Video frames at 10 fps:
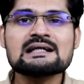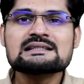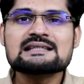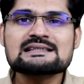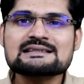
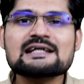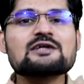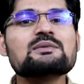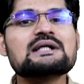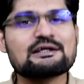
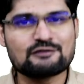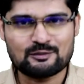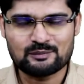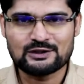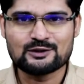Sustainable
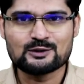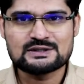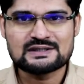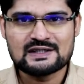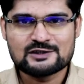Development Goals.